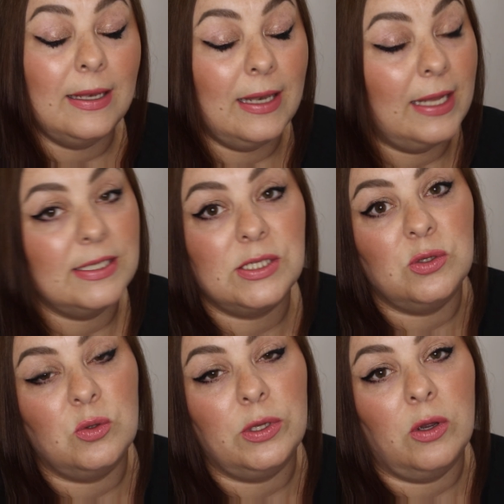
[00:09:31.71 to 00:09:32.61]
let us
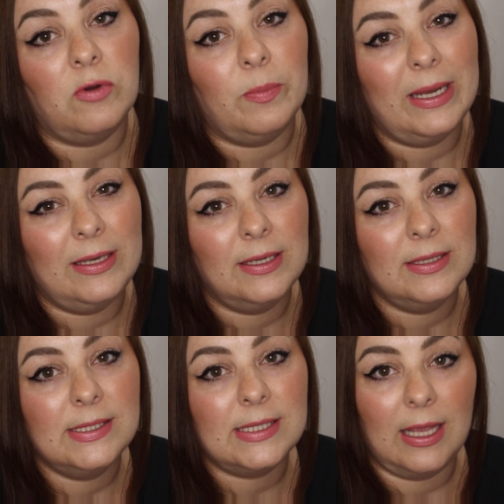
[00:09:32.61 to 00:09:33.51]
know your
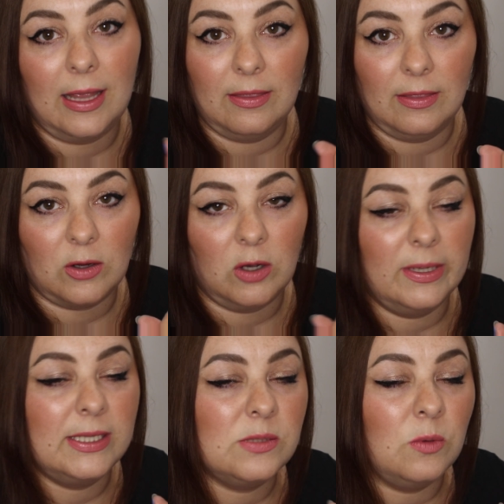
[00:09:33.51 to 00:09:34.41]
opinions in the
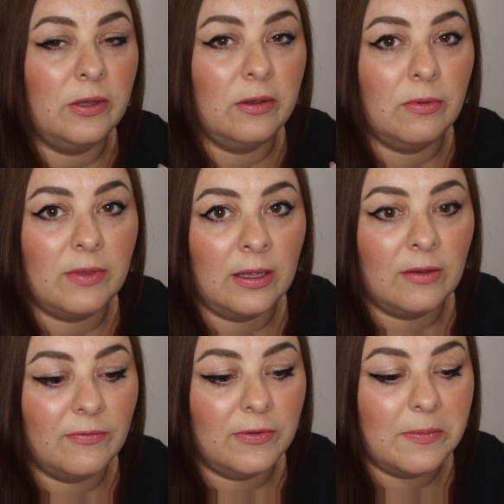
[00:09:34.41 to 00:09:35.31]
comments, what you think
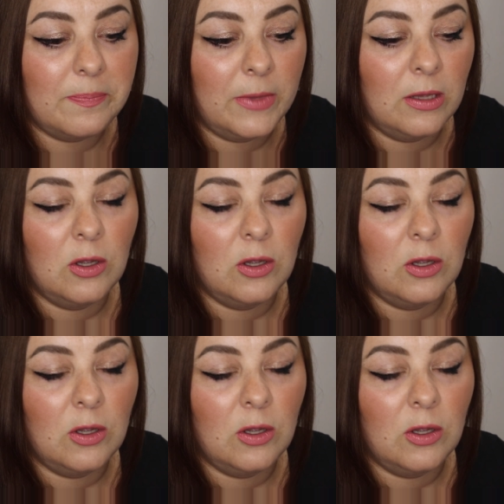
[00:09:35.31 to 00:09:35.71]
of them,